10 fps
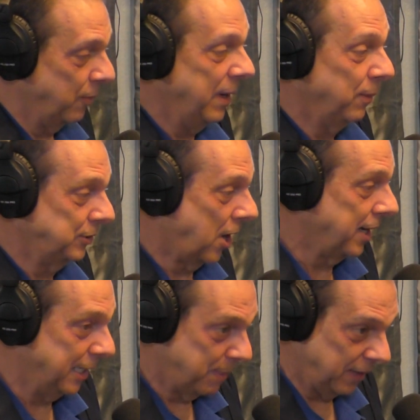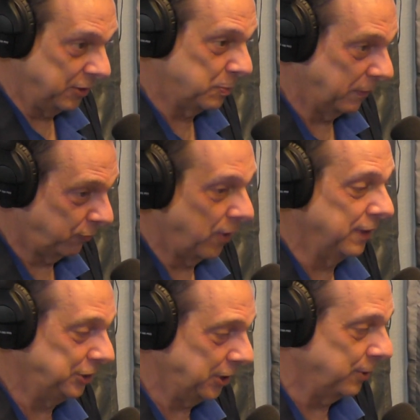we were talking about this before
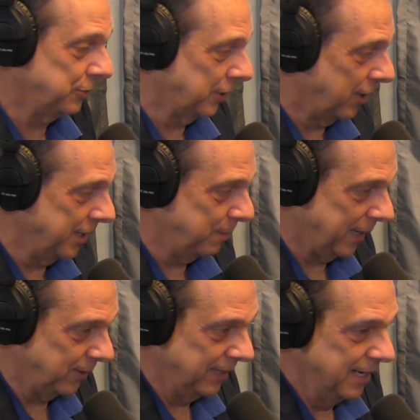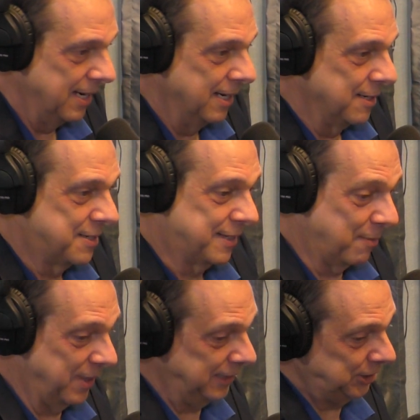the show started about some
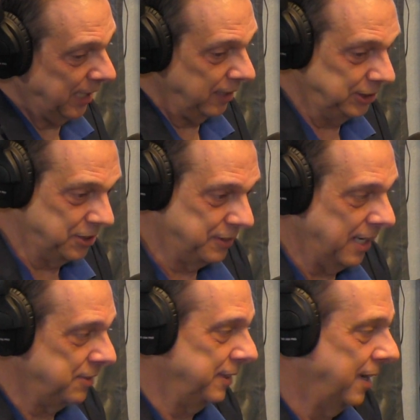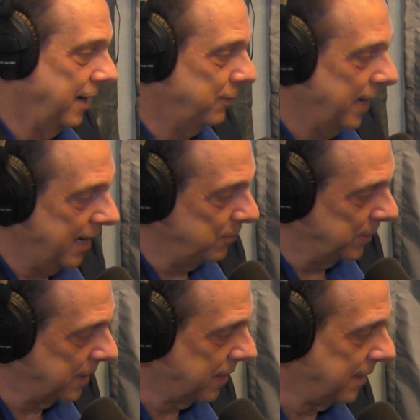of the challenges Dacia and I have had
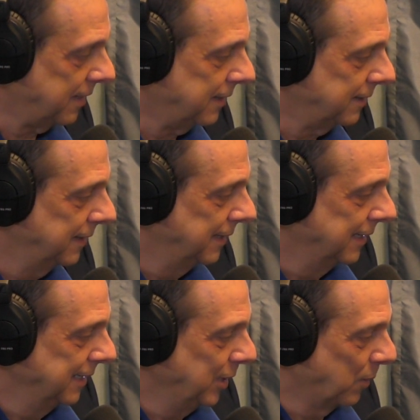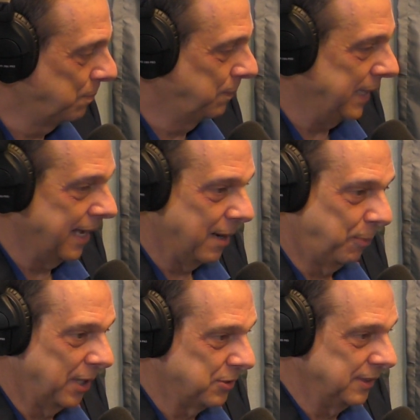with being at a
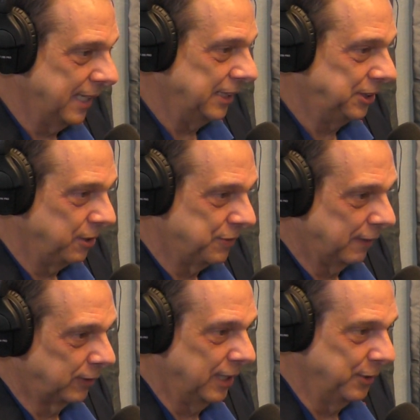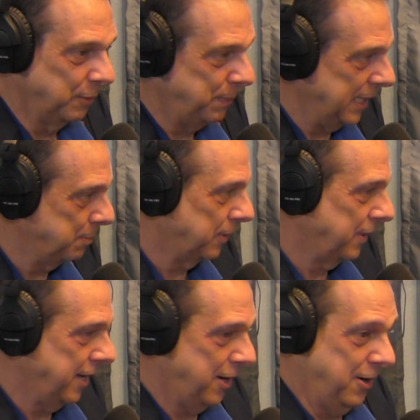presentation, there's several hundred people
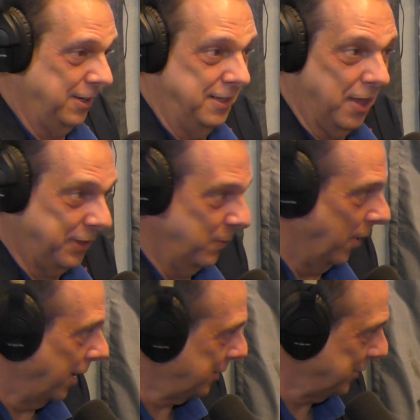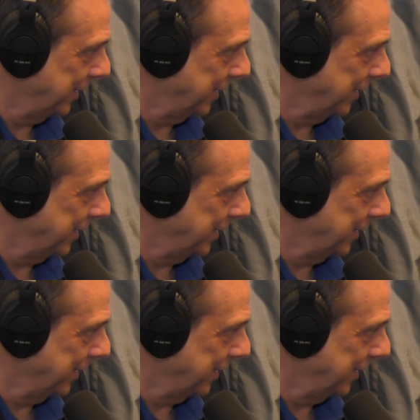there and nothing works,